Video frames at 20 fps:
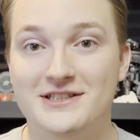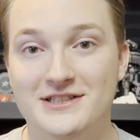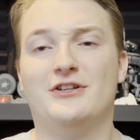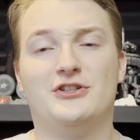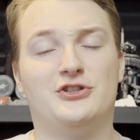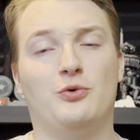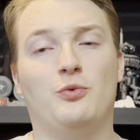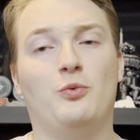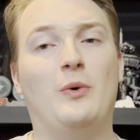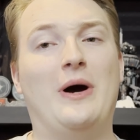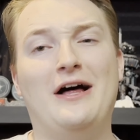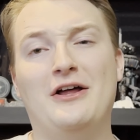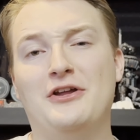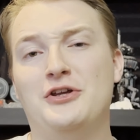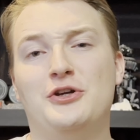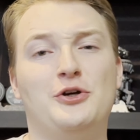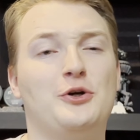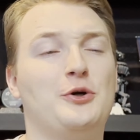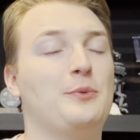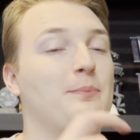So while
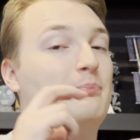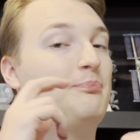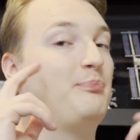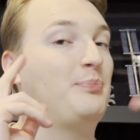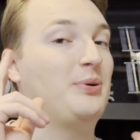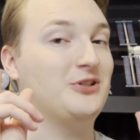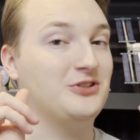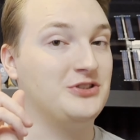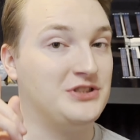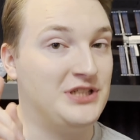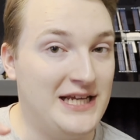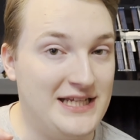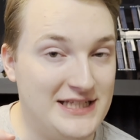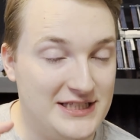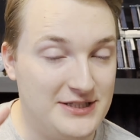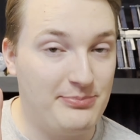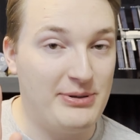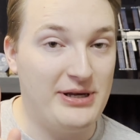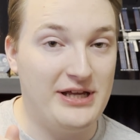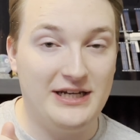you're
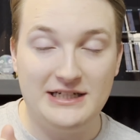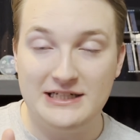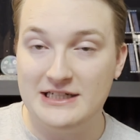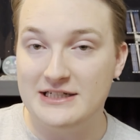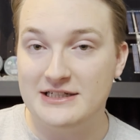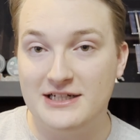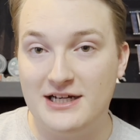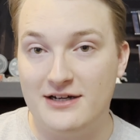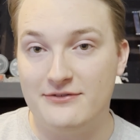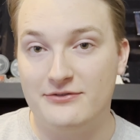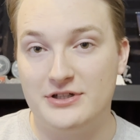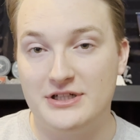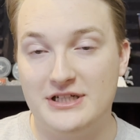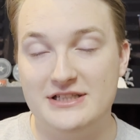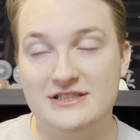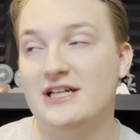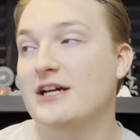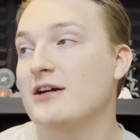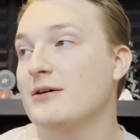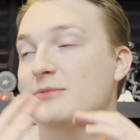participating in
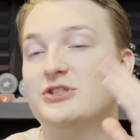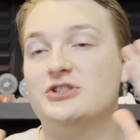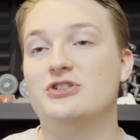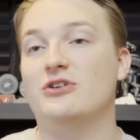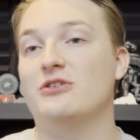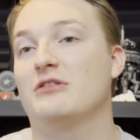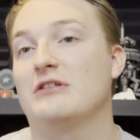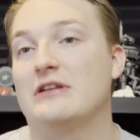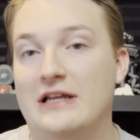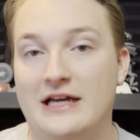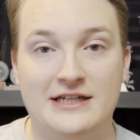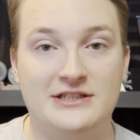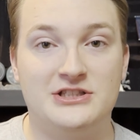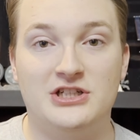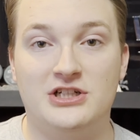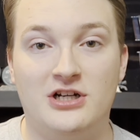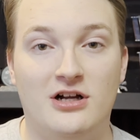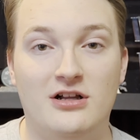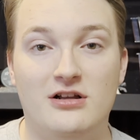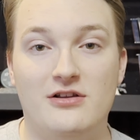governance, I almost don't like to
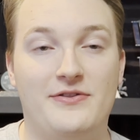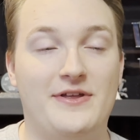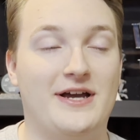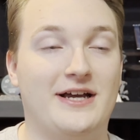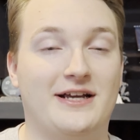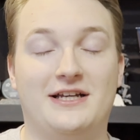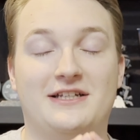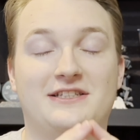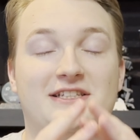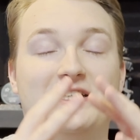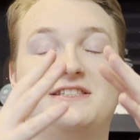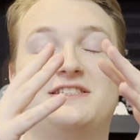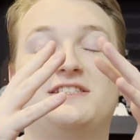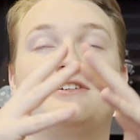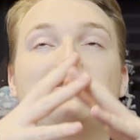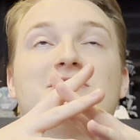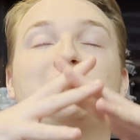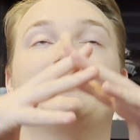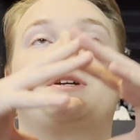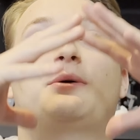call it that because that
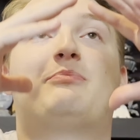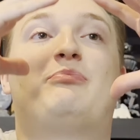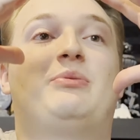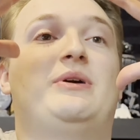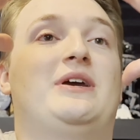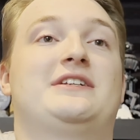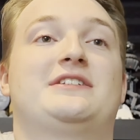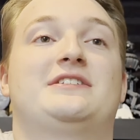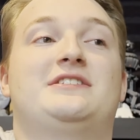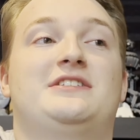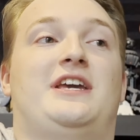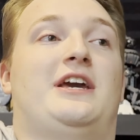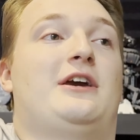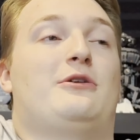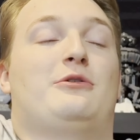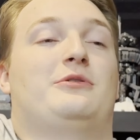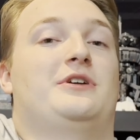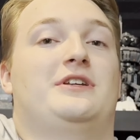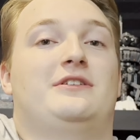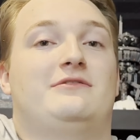sounds like a big
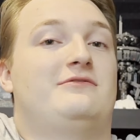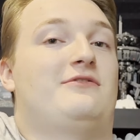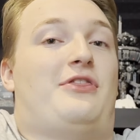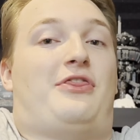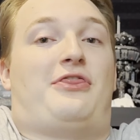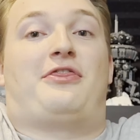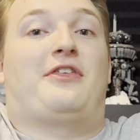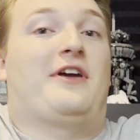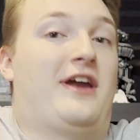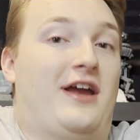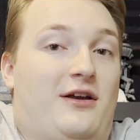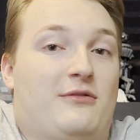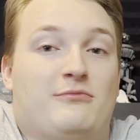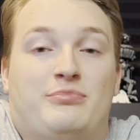scary thing,